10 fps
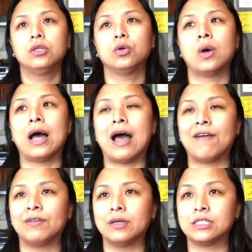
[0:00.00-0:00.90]
to
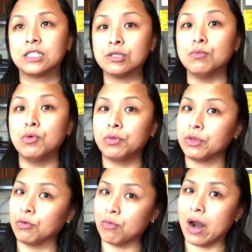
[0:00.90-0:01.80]
have a
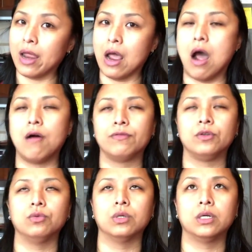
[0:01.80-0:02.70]
smoother ride of
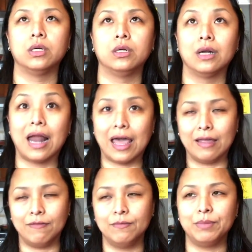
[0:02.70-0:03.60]
your
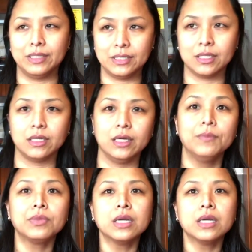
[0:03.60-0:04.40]
life, basically.